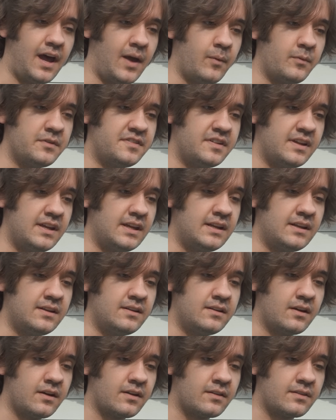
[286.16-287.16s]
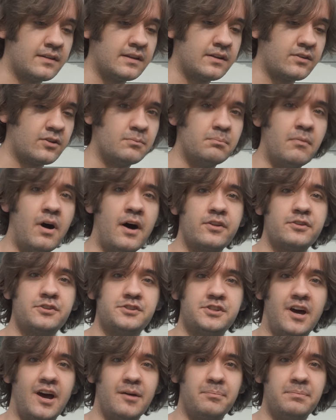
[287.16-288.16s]
I was in a little model
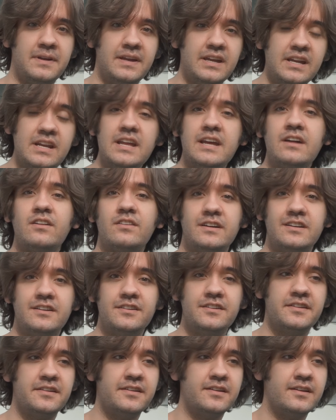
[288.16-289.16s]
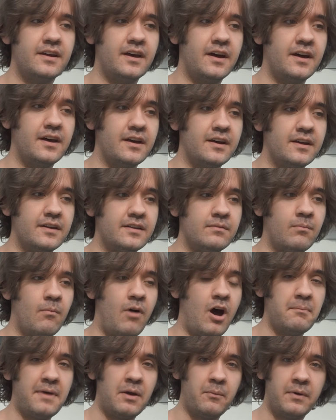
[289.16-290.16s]
shop in England
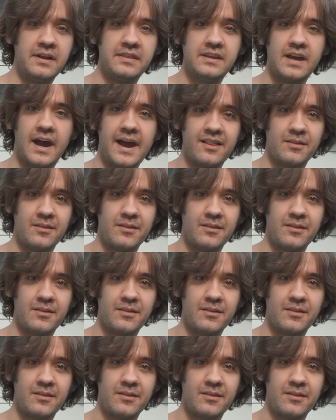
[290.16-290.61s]
on my way to the